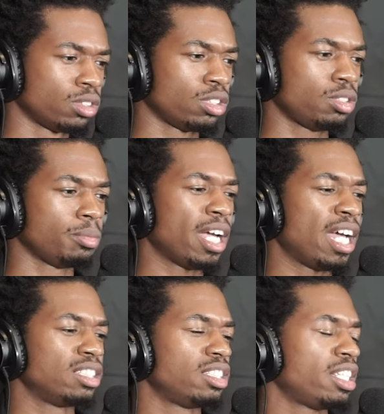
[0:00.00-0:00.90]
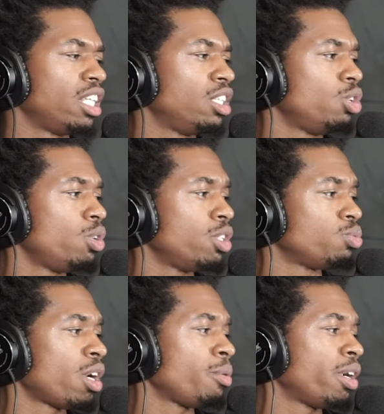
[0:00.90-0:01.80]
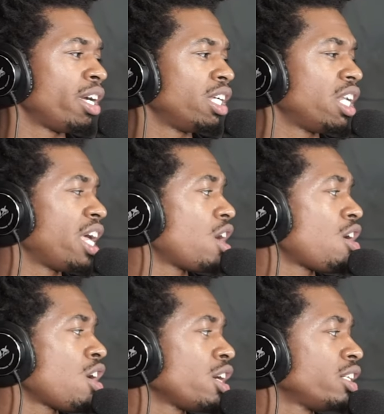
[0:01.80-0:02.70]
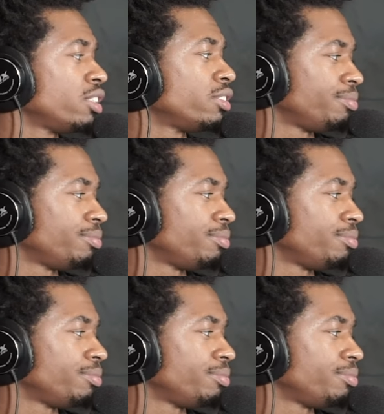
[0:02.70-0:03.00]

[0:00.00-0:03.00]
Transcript: Some guys in St. Louis, Ray Ray and AR.